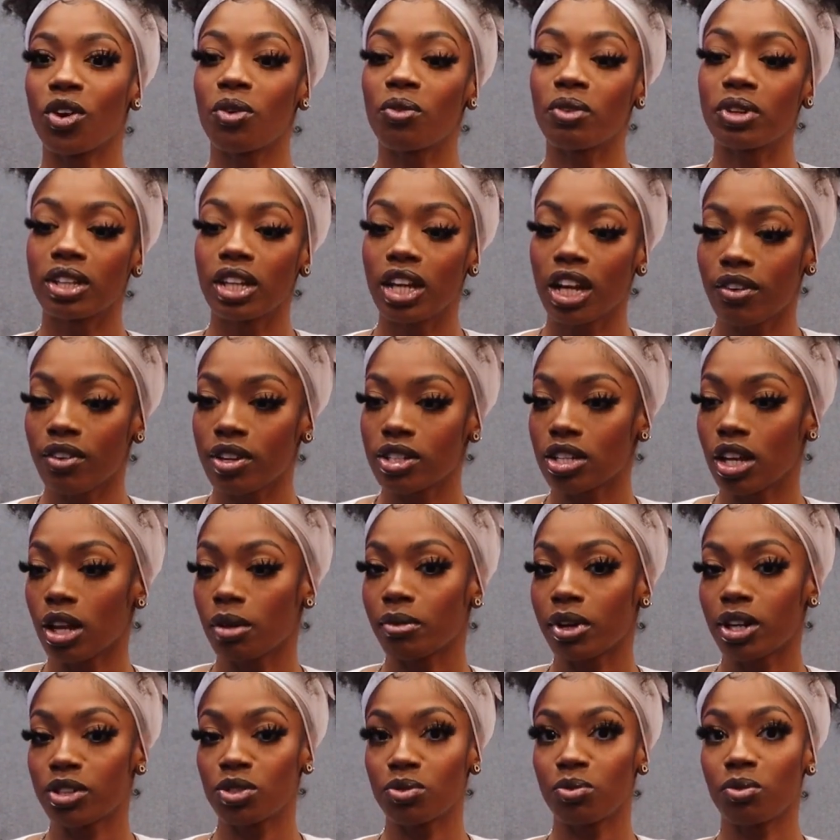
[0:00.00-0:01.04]
go in there and
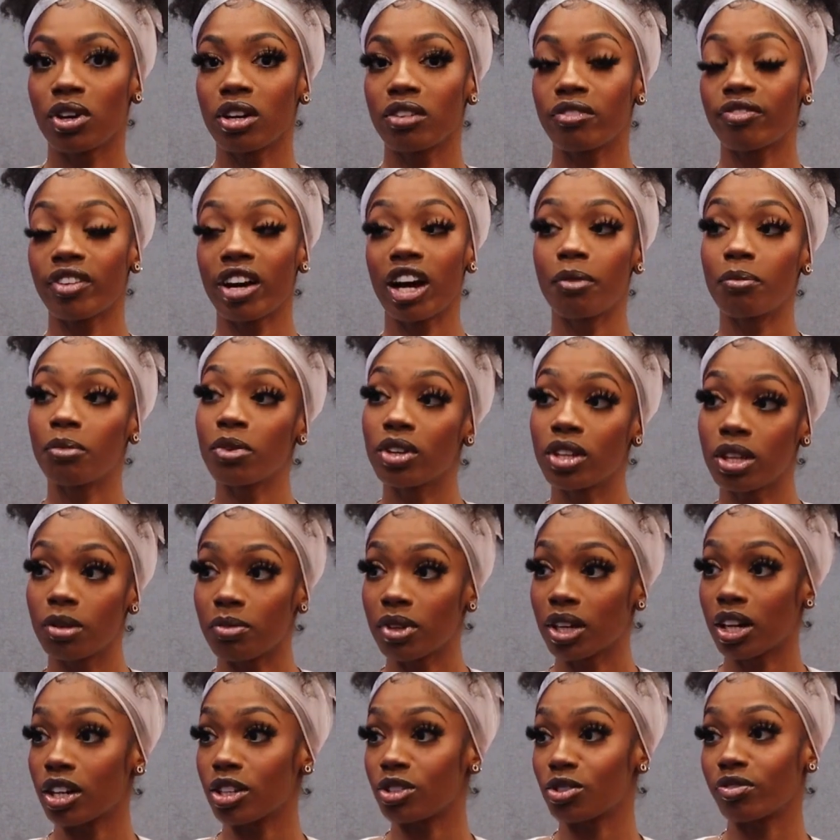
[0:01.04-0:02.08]
tell them that you want 5
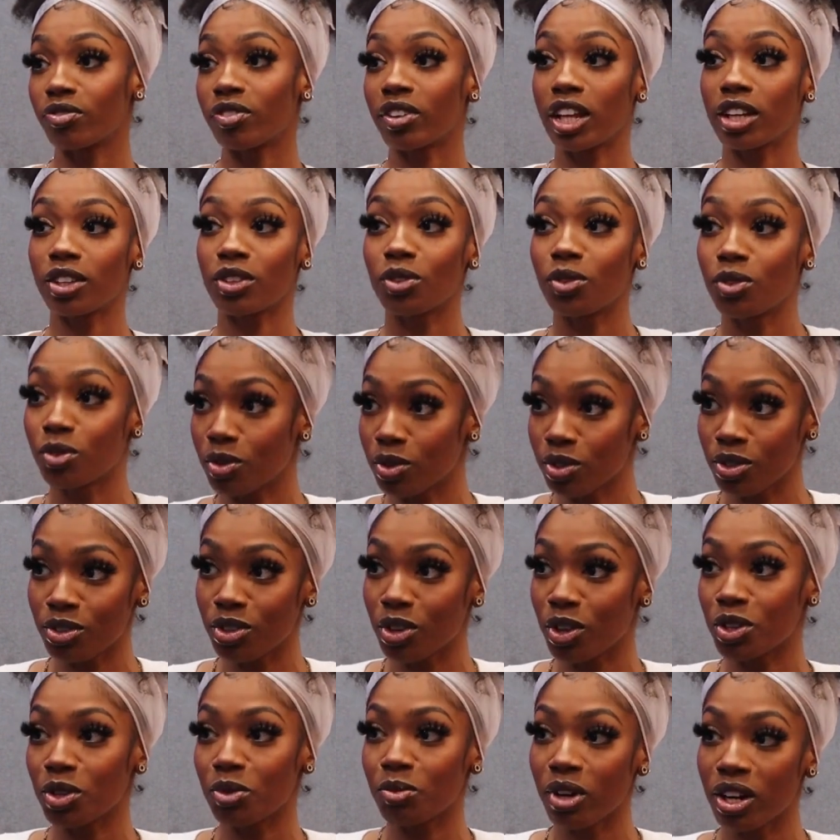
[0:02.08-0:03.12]
million because you feel like you
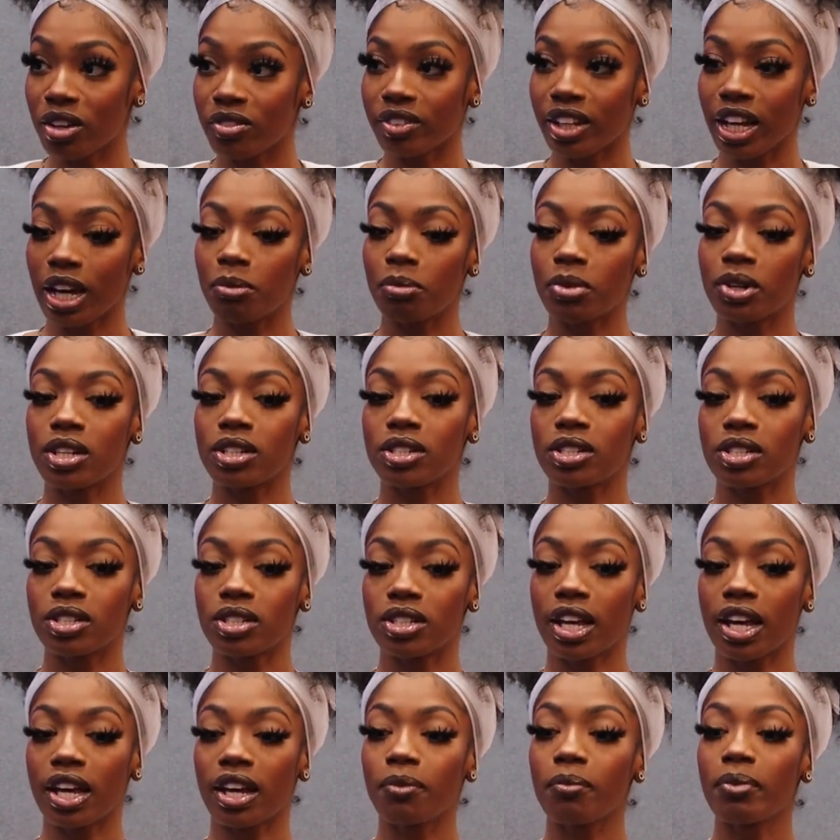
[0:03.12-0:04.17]
know, you're worth that, but it's
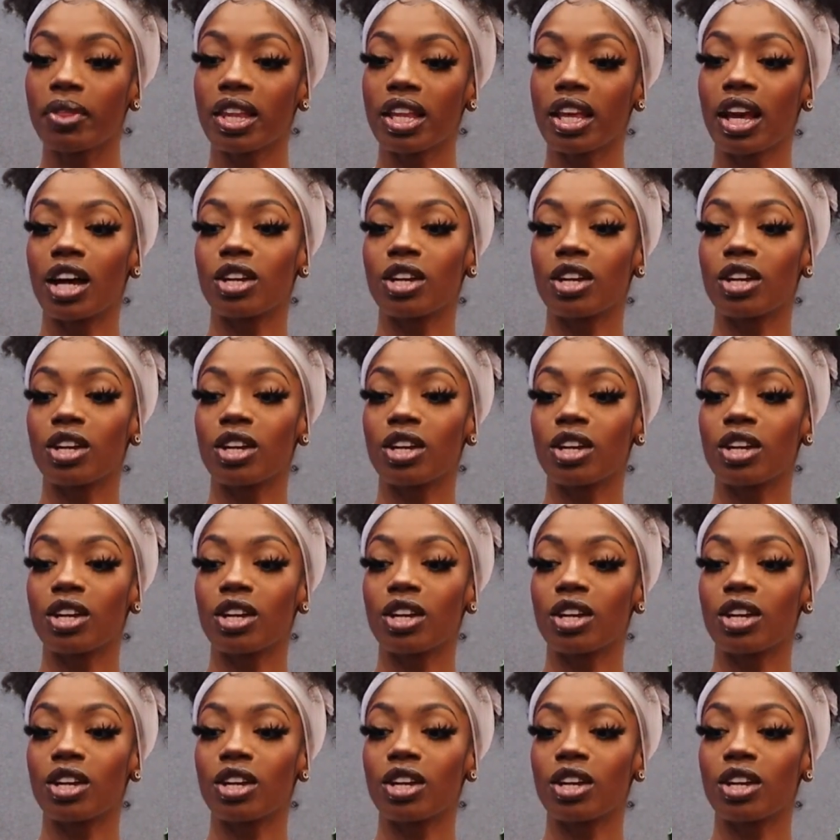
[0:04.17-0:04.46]
just like,